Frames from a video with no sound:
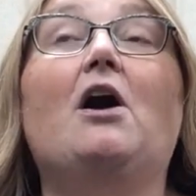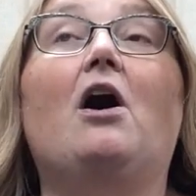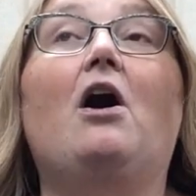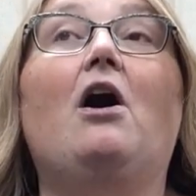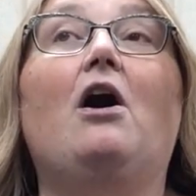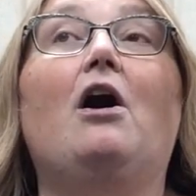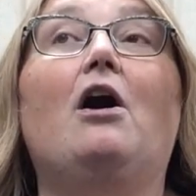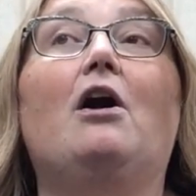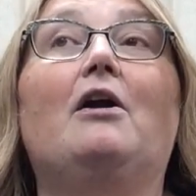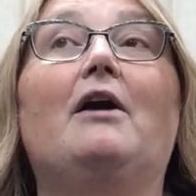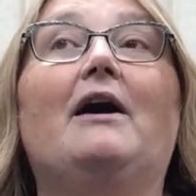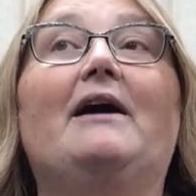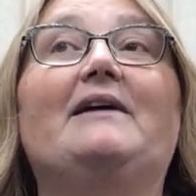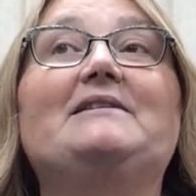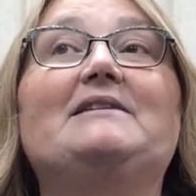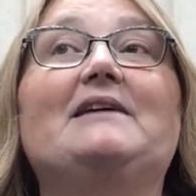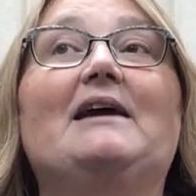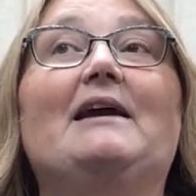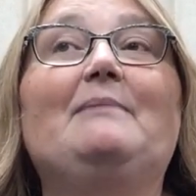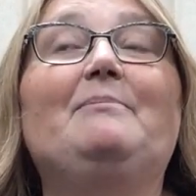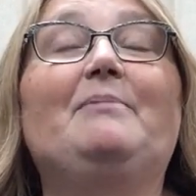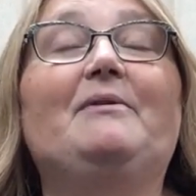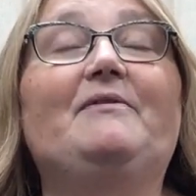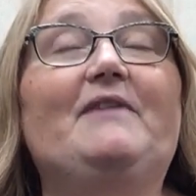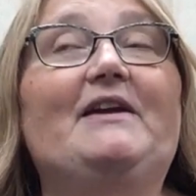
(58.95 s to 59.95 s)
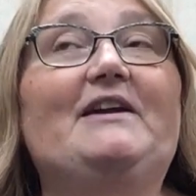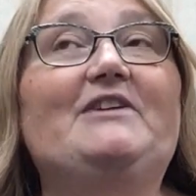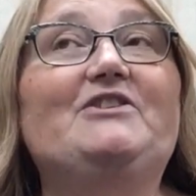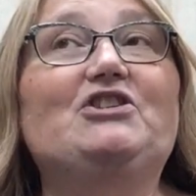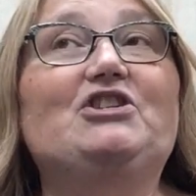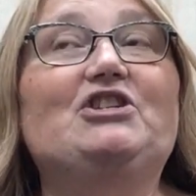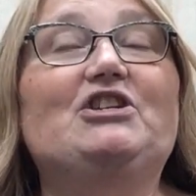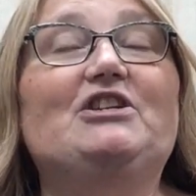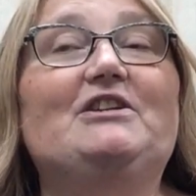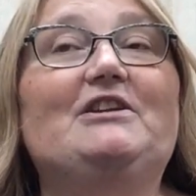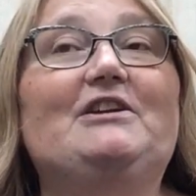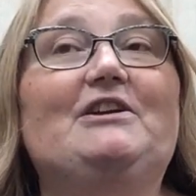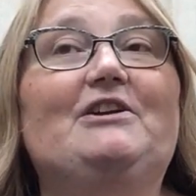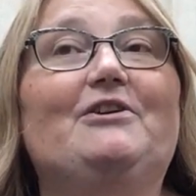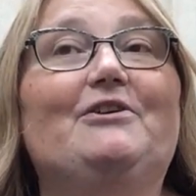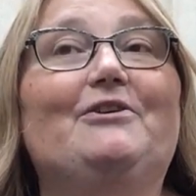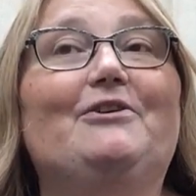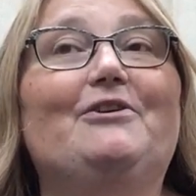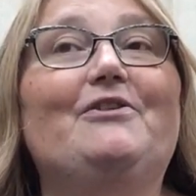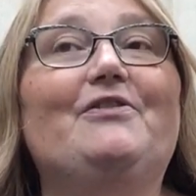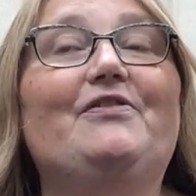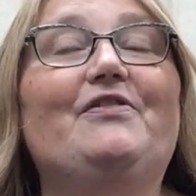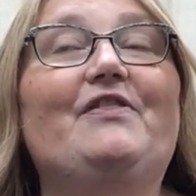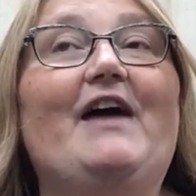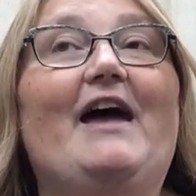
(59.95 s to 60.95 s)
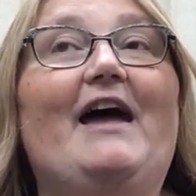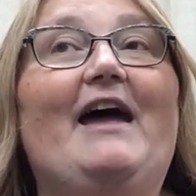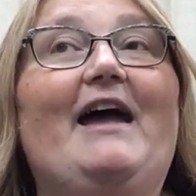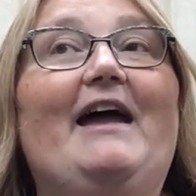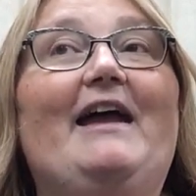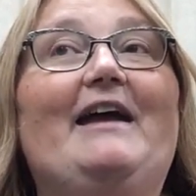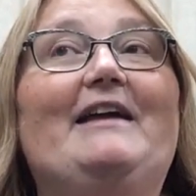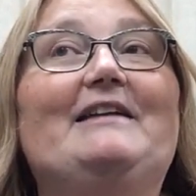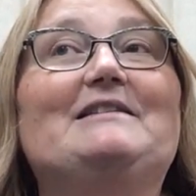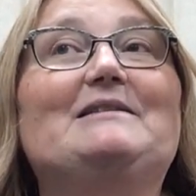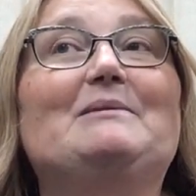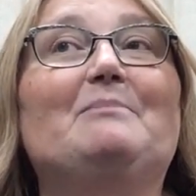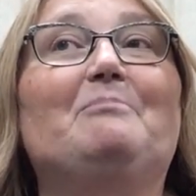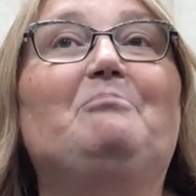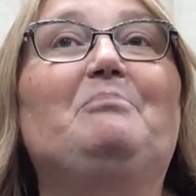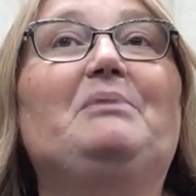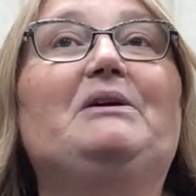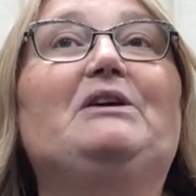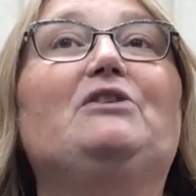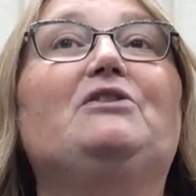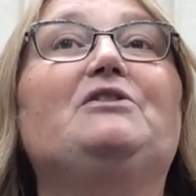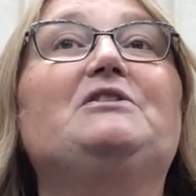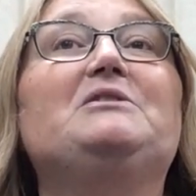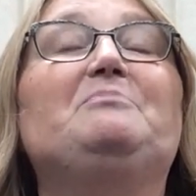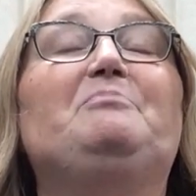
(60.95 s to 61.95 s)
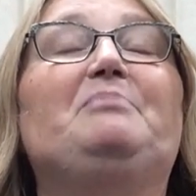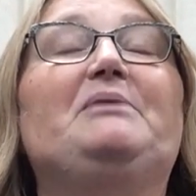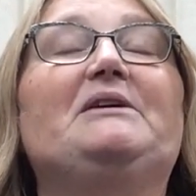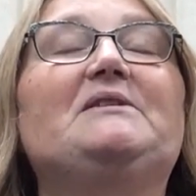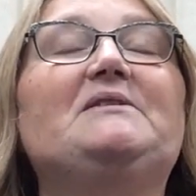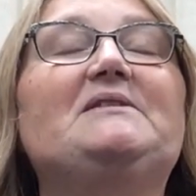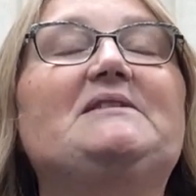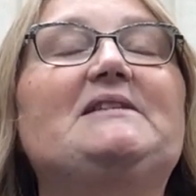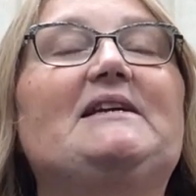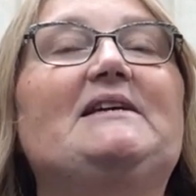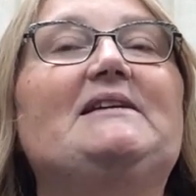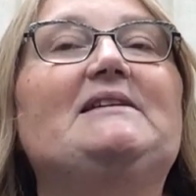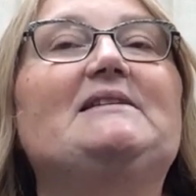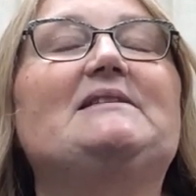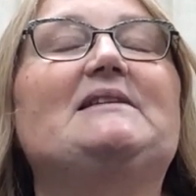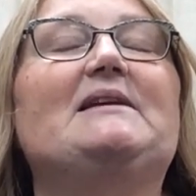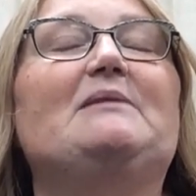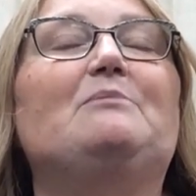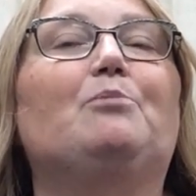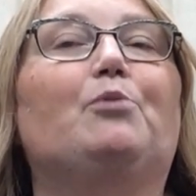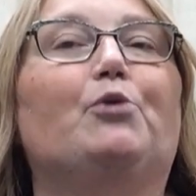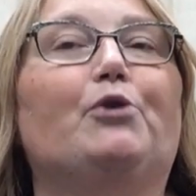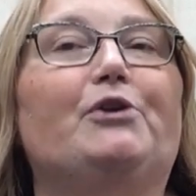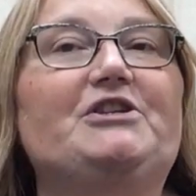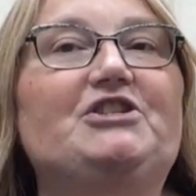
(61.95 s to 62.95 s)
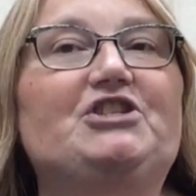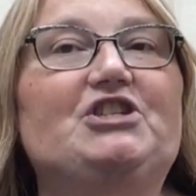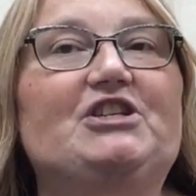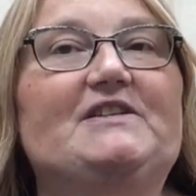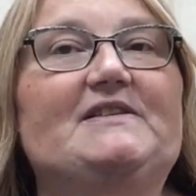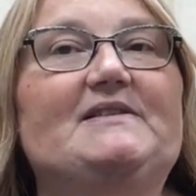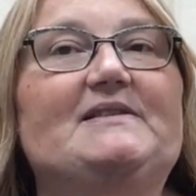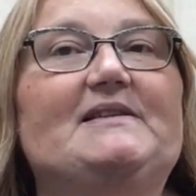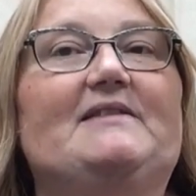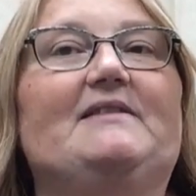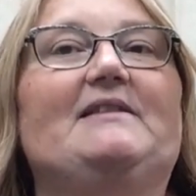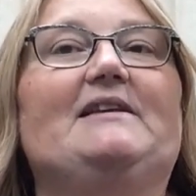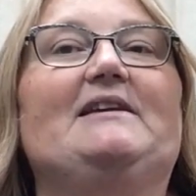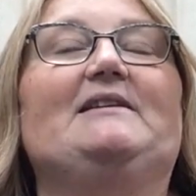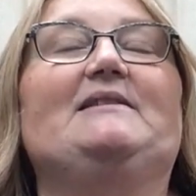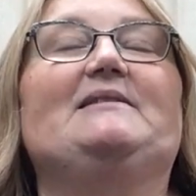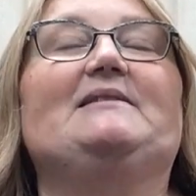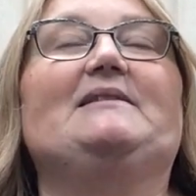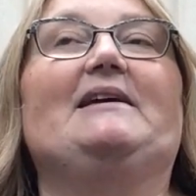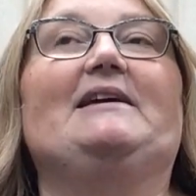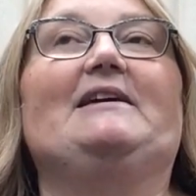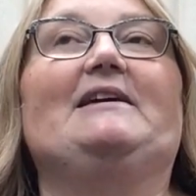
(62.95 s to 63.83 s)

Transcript: are a type of engineer that build buildings and bridges and things